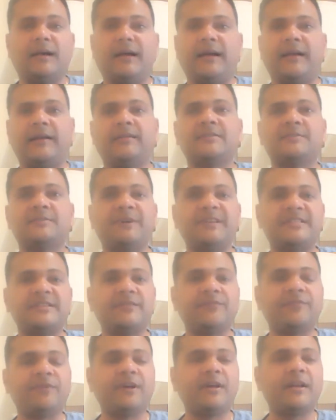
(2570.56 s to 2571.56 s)
and
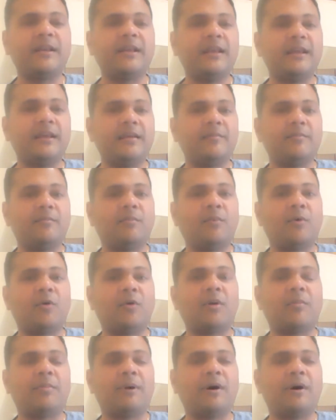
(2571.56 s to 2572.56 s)
specifically
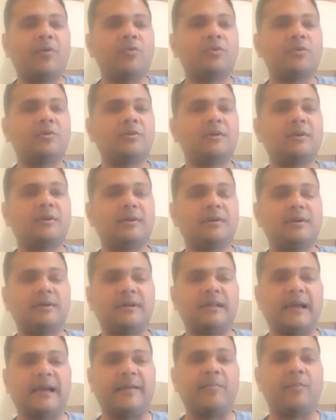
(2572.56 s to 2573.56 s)
more about
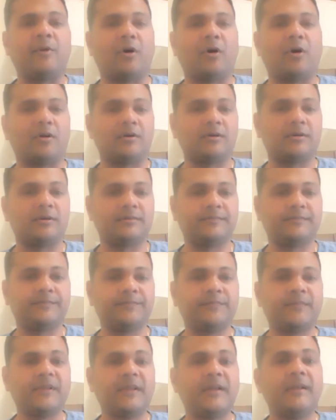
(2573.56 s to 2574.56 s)
time log,
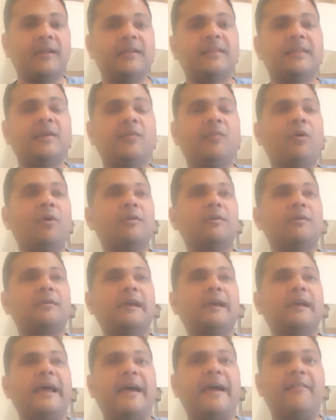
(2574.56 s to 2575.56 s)
they want
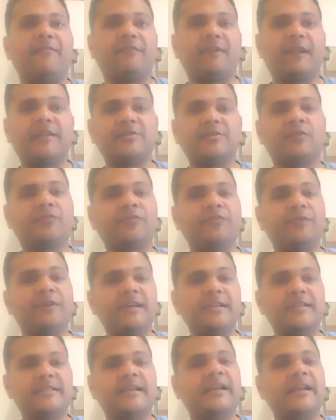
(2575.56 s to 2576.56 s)
average of
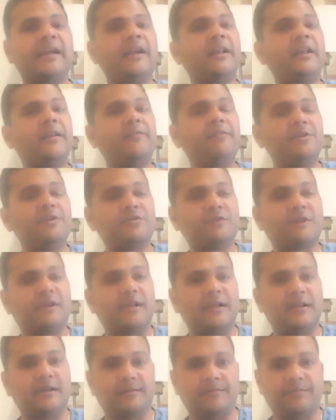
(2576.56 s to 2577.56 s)
each and
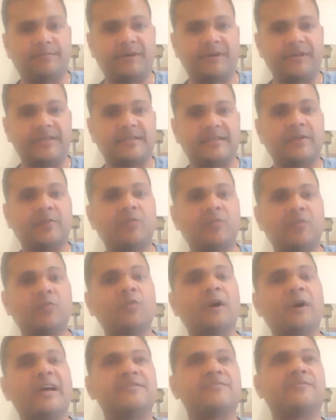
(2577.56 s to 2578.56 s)
individual person
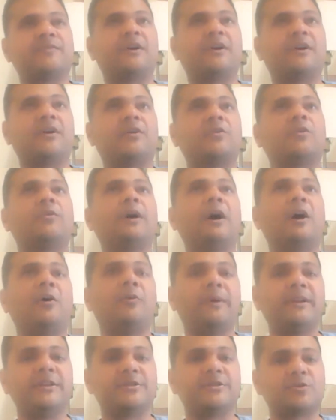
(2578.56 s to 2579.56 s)
who has worked on
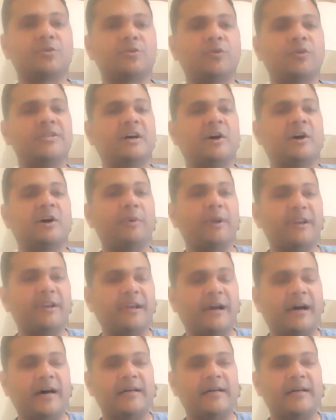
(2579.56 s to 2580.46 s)
how many stories, how many